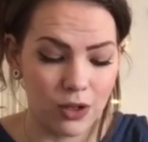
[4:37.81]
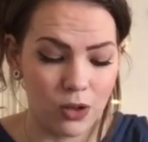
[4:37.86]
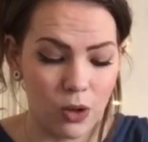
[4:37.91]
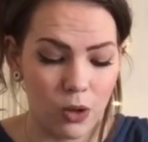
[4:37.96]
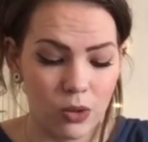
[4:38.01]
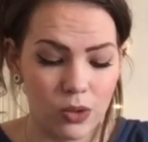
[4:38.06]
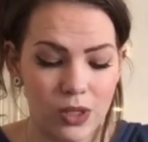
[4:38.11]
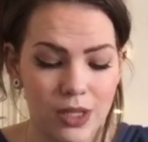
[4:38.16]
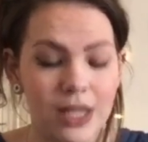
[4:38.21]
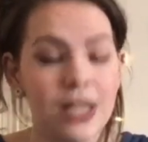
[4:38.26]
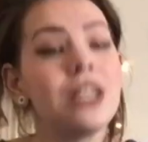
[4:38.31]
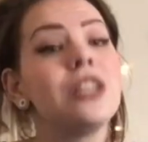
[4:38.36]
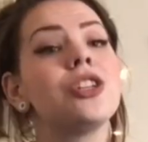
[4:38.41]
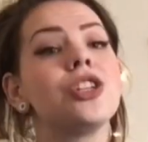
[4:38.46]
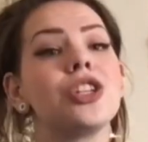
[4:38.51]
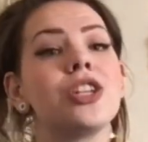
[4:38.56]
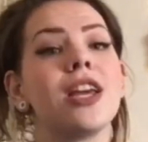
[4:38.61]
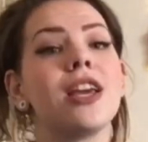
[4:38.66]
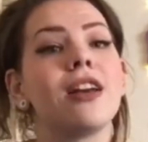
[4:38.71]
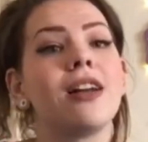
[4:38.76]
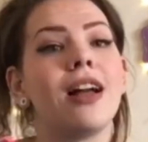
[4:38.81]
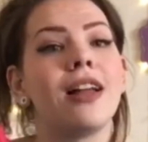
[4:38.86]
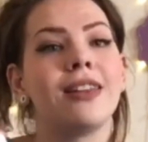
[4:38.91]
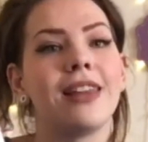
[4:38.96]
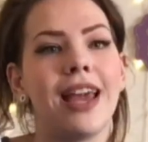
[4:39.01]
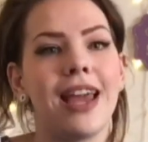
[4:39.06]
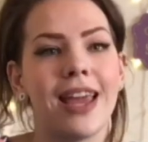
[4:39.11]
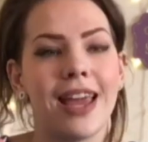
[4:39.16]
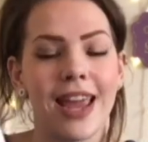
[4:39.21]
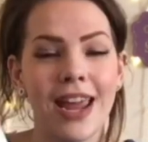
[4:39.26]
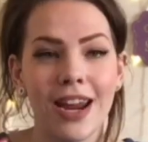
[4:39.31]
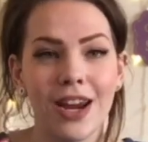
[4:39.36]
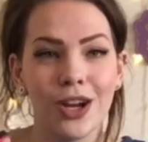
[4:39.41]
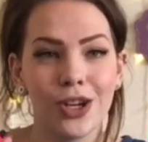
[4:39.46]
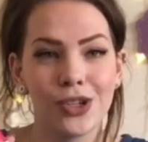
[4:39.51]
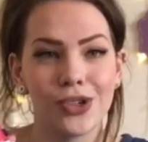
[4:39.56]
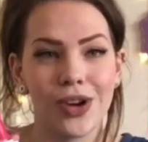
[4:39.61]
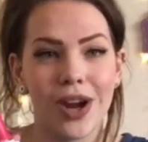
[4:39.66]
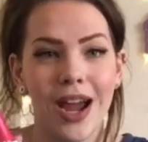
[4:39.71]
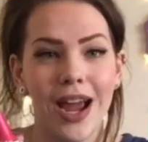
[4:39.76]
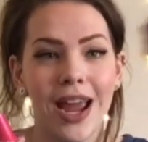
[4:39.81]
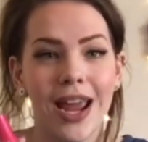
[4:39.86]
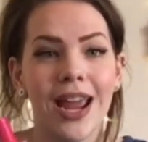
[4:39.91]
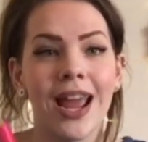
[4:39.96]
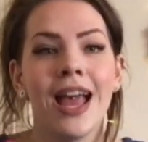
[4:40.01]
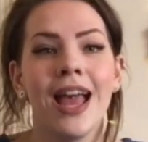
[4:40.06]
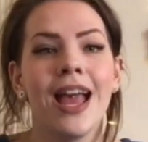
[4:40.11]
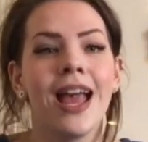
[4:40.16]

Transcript: coats to each nail and let it air dry.